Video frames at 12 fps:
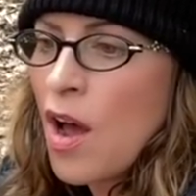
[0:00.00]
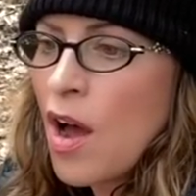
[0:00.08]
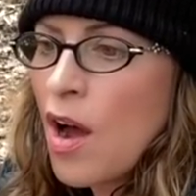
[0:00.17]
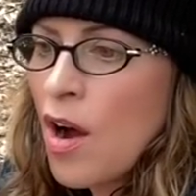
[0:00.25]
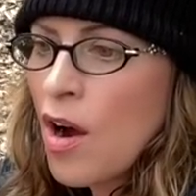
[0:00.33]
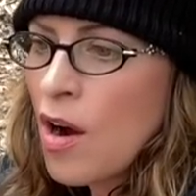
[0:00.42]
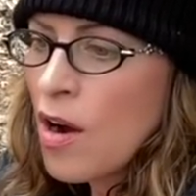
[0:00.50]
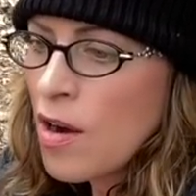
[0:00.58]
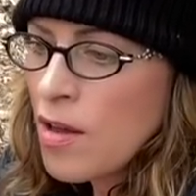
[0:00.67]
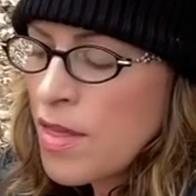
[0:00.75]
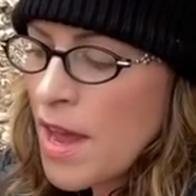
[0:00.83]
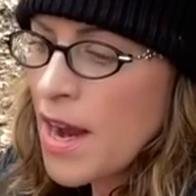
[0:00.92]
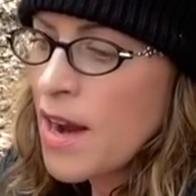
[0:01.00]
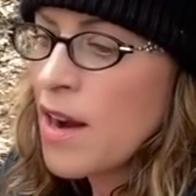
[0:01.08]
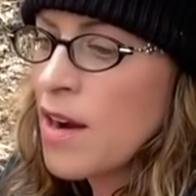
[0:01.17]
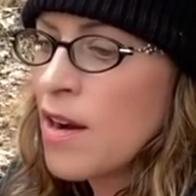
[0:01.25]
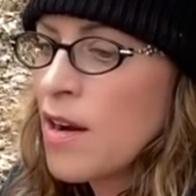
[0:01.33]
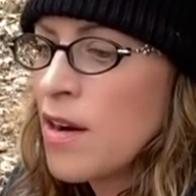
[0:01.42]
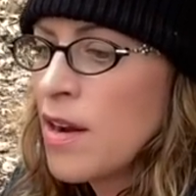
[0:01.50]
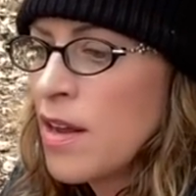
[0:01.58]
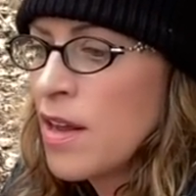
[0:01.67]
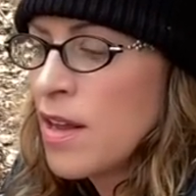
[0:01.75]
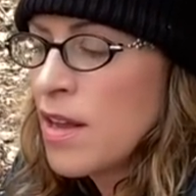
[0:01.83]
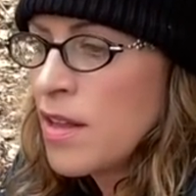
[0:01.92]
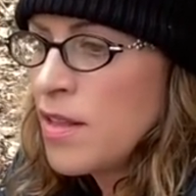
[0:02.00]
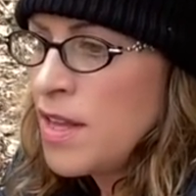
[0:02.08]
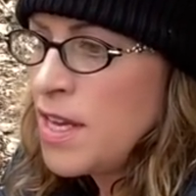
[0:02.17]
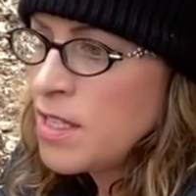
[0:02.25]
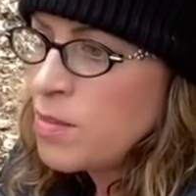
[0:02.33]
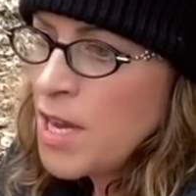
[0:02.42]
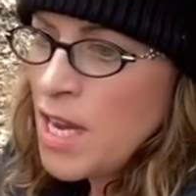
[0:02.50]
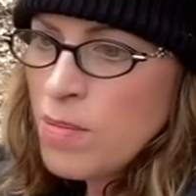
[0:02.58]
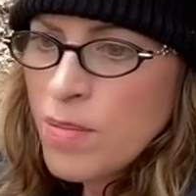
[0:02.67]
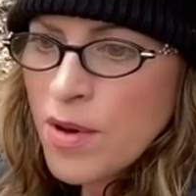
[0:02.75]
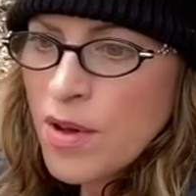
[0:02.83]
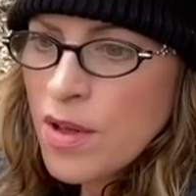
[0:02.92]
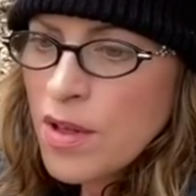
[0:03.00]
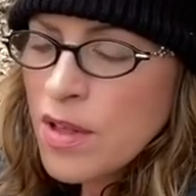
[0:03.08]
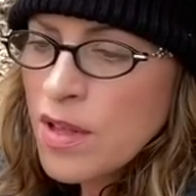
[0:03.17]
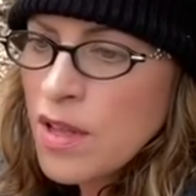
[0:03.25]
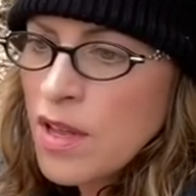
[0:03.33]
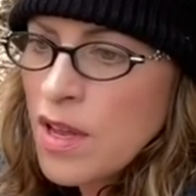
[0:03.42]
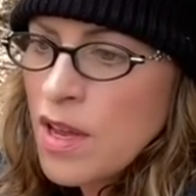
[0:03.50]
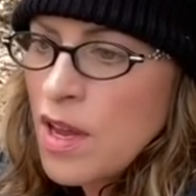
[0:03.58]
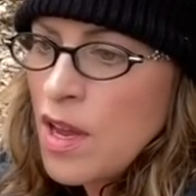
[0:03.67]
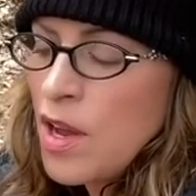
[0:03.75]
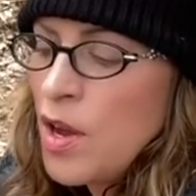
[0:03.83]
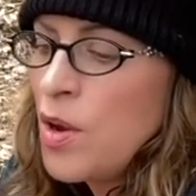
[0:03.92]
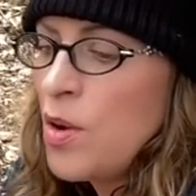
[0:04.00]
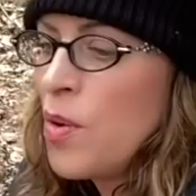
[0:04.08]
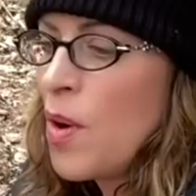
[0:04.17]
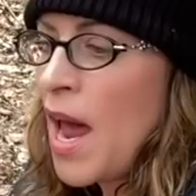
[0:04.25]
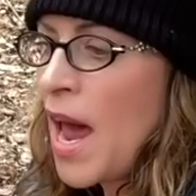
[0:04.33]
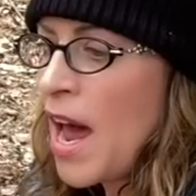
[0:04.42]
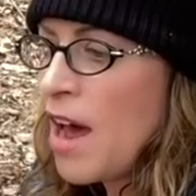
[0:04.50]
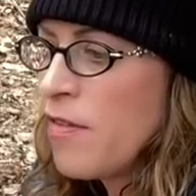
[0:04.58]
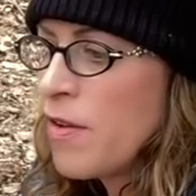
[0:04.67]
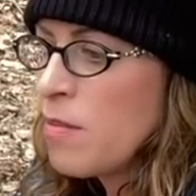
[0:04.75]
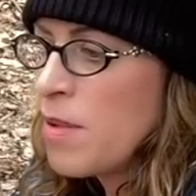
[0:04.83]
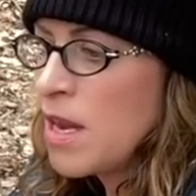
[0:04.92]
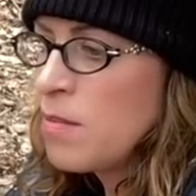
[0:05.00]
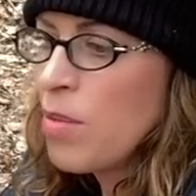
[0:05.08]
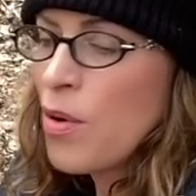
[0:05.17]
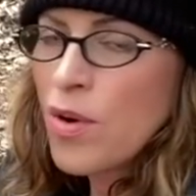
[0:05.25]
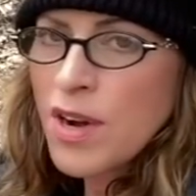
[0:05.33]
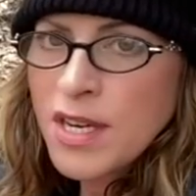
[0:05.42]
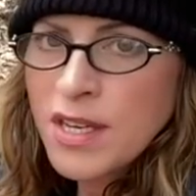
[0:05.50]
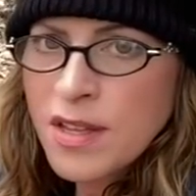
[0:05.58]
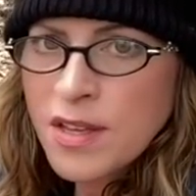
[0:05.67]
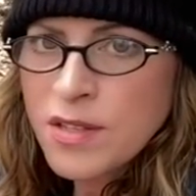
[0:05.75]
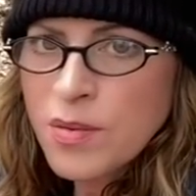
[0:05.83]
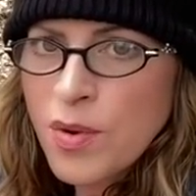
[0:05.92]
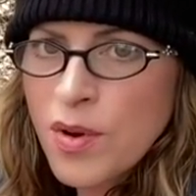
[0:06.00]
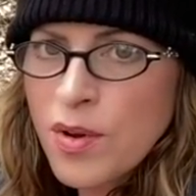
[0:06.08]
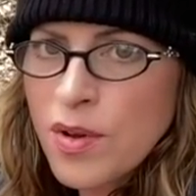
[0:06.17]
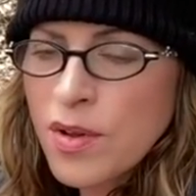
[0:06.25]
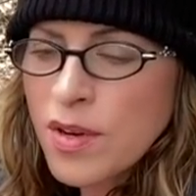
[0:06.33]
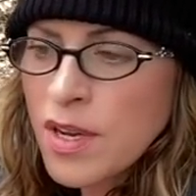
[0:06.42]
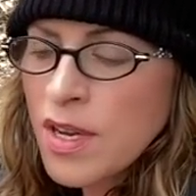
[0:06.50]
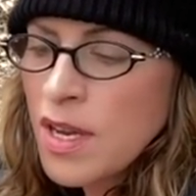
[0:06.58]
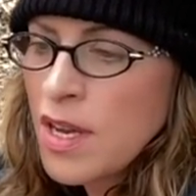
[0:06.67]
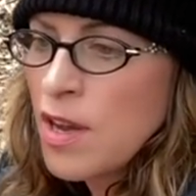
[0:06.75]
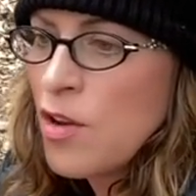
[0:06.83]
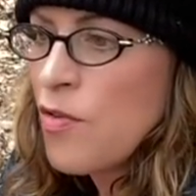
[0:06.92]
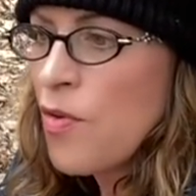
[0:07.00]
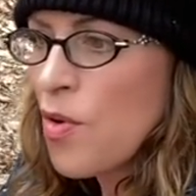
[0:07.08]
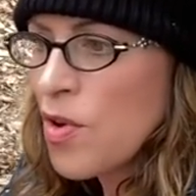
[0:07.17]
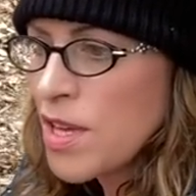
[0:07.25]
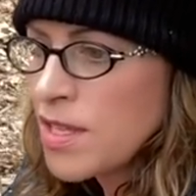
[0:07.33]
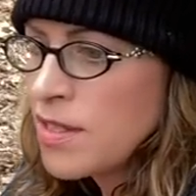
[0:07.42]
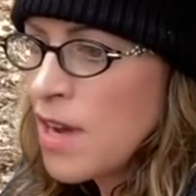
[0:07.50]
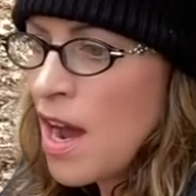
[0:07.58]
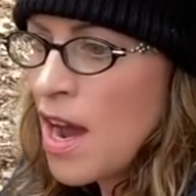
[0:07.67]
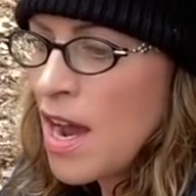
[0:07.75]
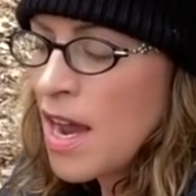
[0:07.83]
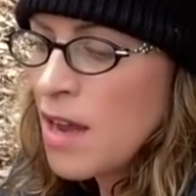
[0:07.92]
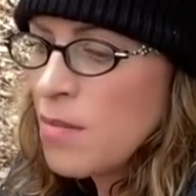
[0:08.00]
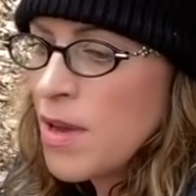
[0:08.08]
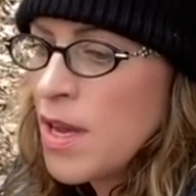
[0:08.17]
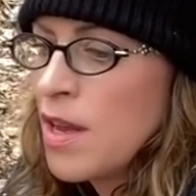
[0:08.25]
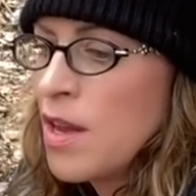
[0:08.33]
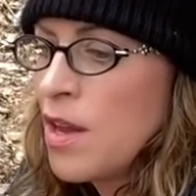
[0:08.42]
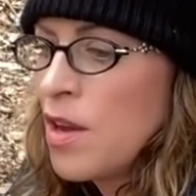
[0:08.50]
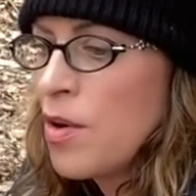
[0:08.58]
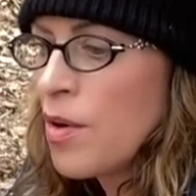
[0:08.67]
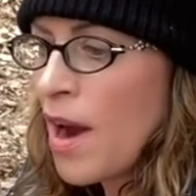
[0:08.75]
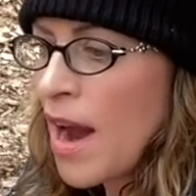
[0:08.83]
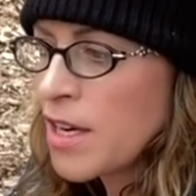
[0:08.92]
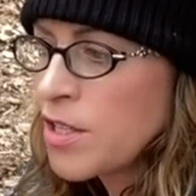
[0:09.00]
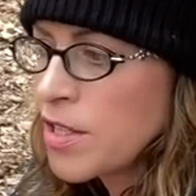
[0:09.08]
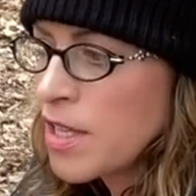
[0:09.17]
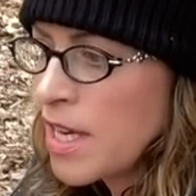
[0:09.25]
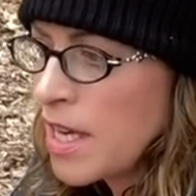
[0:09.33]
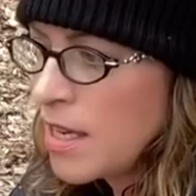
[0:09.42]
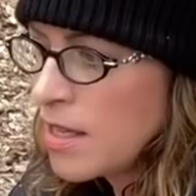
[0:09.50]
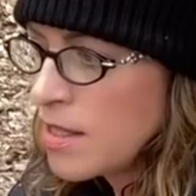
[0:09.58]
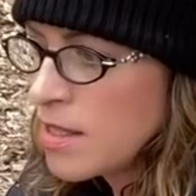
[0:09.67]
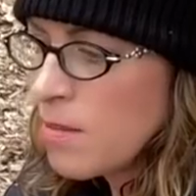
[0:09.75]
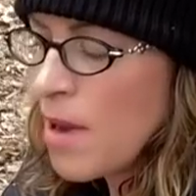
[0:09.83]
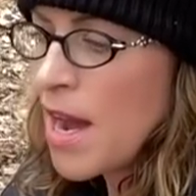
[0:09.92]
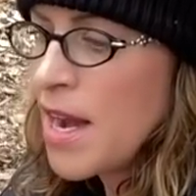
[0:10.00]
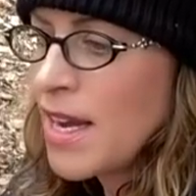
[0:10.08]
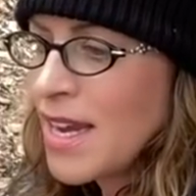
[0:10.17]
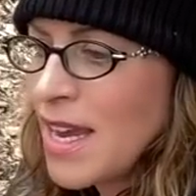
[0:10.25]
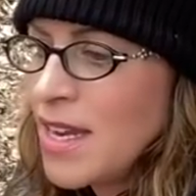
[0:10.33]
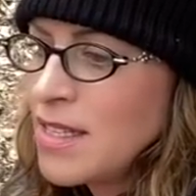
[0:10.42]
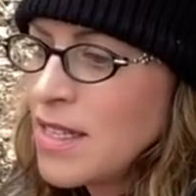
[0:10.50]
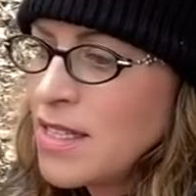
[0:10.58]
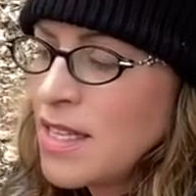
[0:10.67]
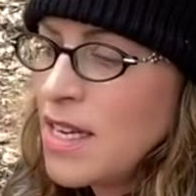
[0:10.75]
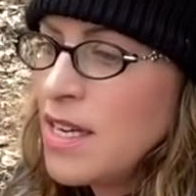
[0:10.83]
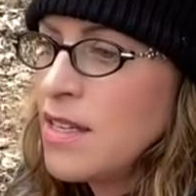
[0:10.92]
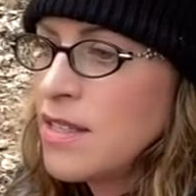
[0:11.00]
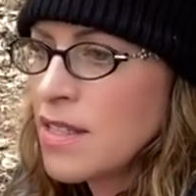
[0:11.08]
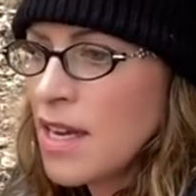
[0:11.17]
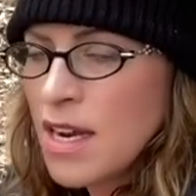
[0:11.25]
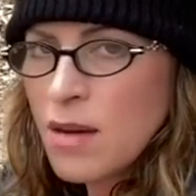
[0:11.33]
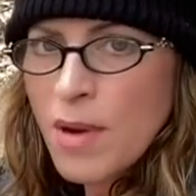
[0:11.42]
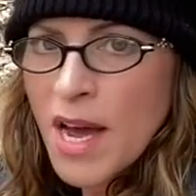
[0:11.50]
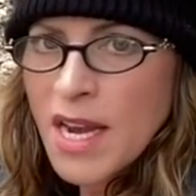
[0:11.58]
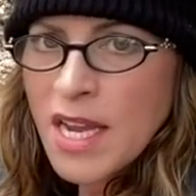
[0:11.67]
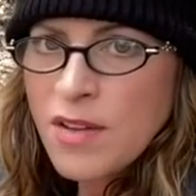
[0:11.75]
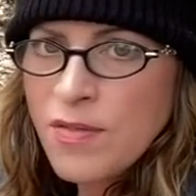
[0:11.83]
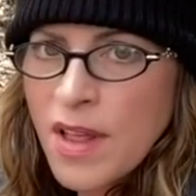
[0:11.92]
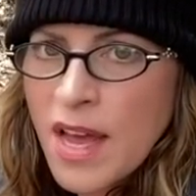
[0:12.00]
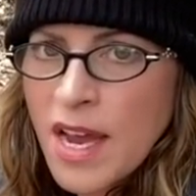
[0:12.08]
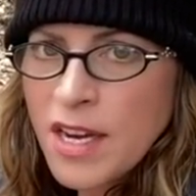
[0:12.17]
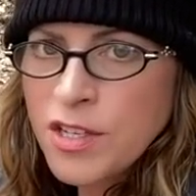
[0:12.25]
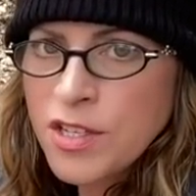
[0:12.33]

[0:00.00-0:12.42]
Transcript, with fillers: are there these people who have been born into this world for this time, who are actually demonic entities in a body of flesh.